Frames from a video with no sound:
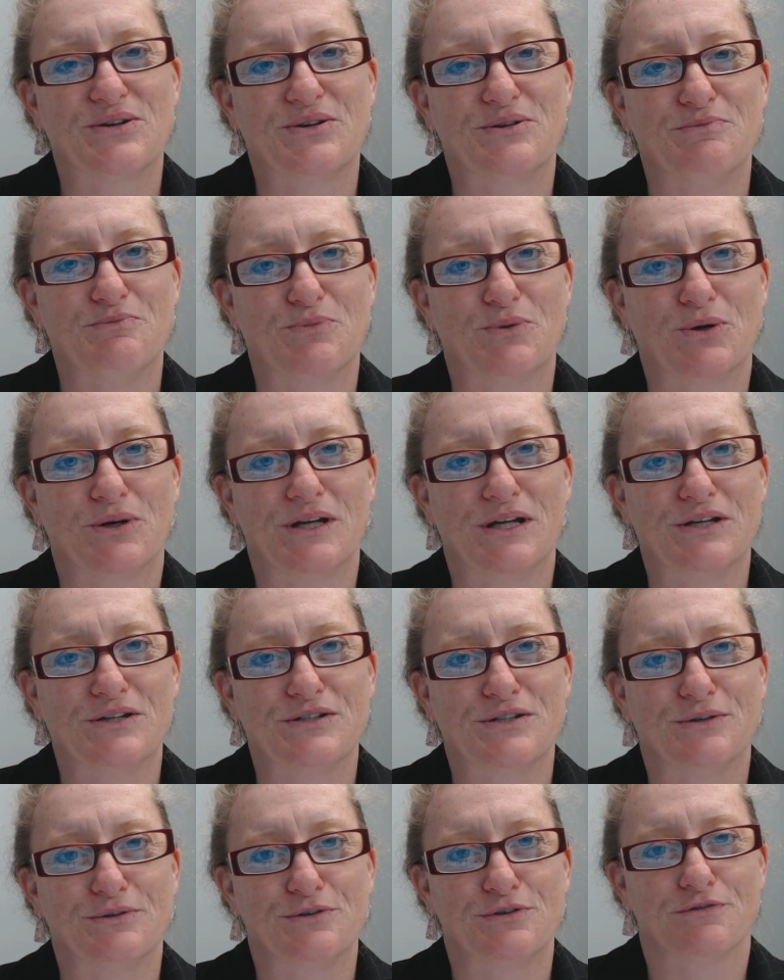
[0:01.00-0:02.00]
Good morning,
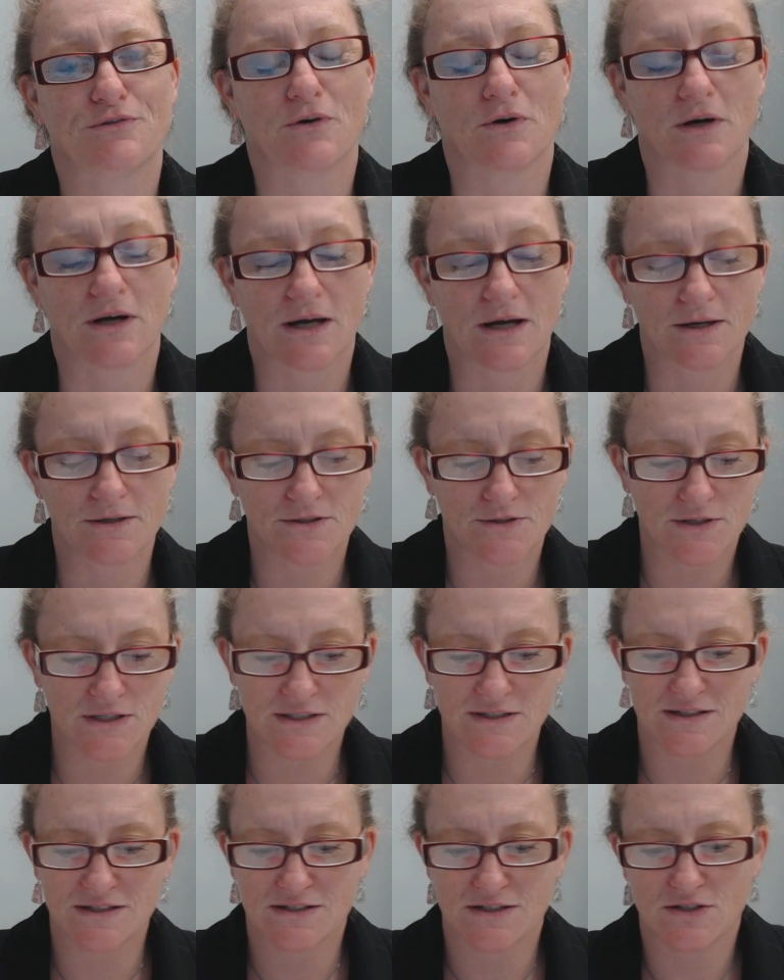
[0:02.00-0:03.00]
Soch
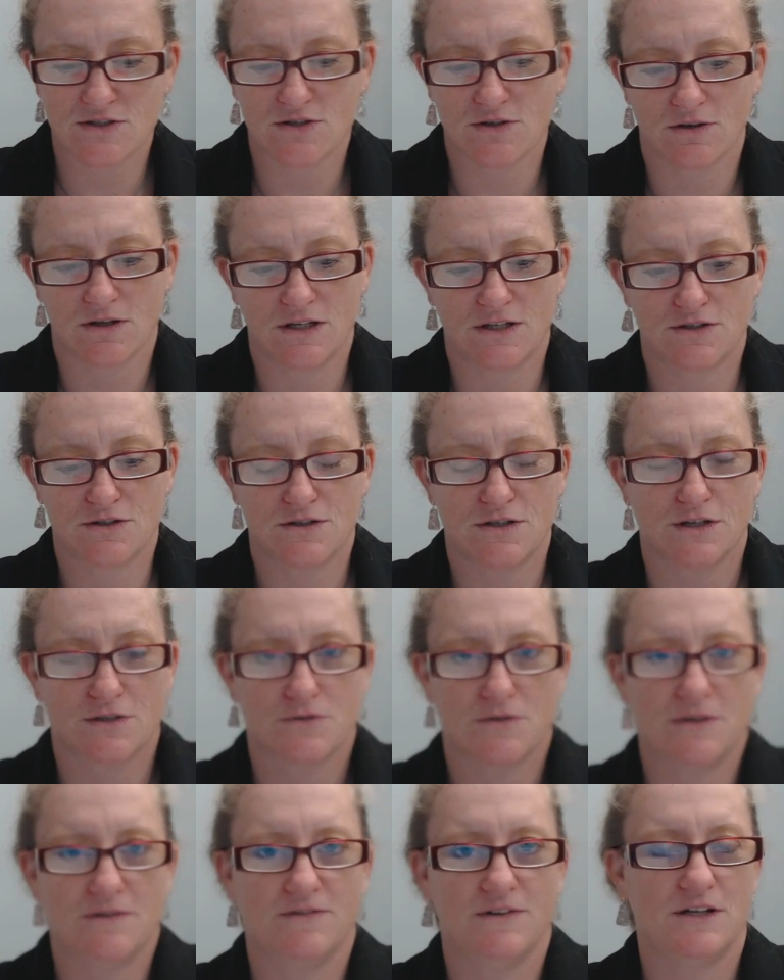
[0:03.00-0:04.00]
400. This is your
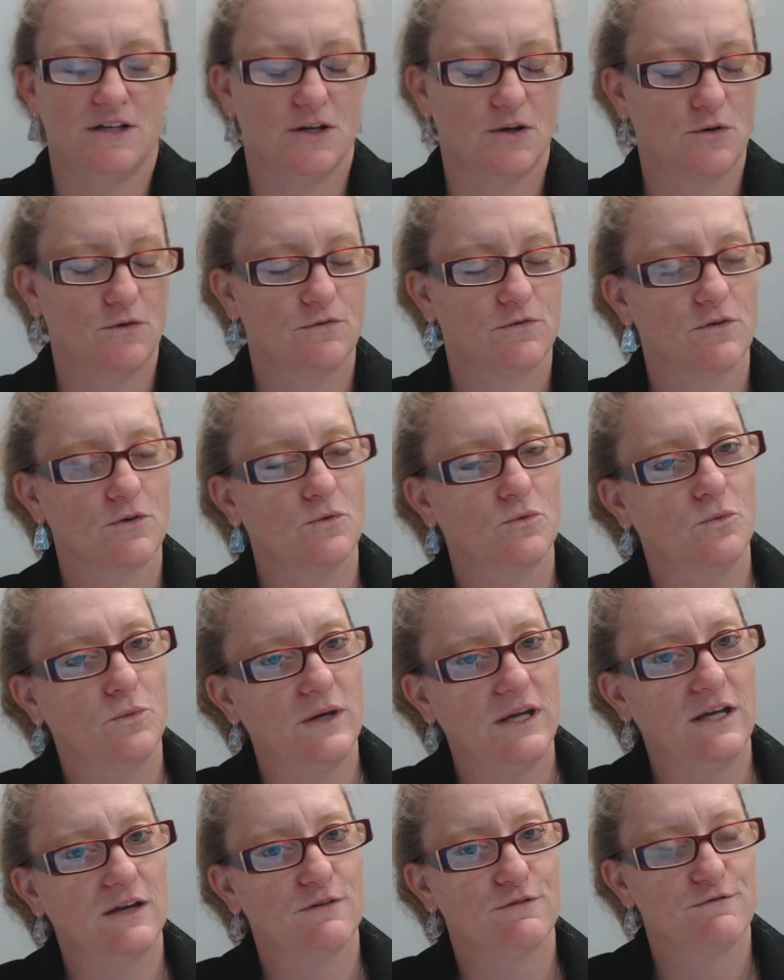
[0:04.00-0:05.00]
introductory video for
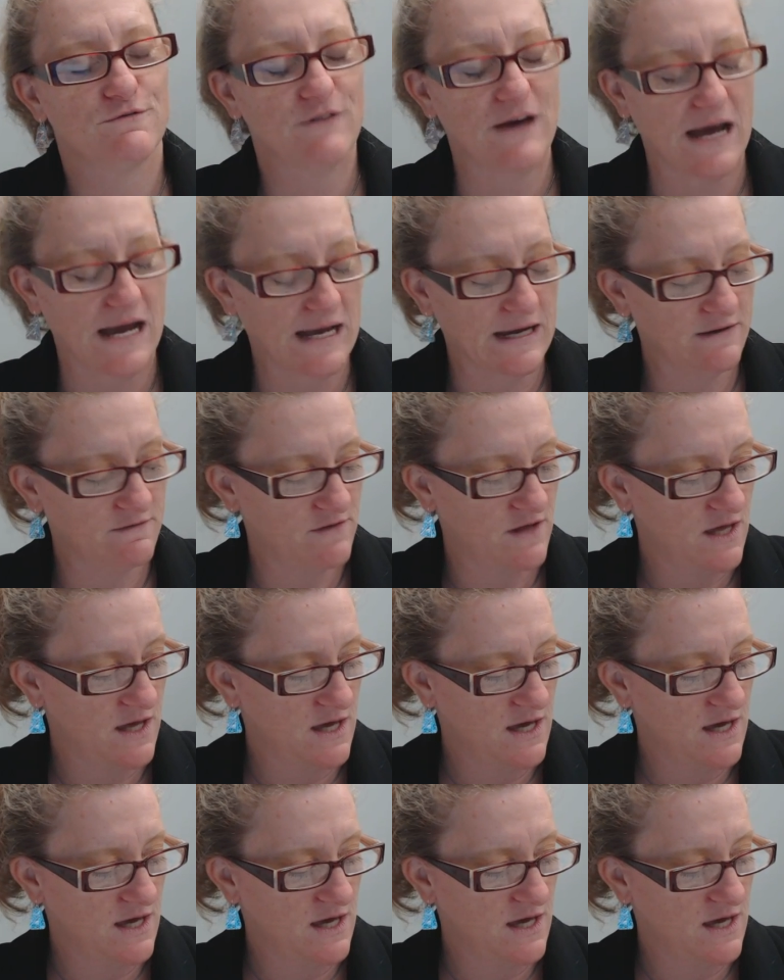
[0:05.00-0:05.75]
week 5.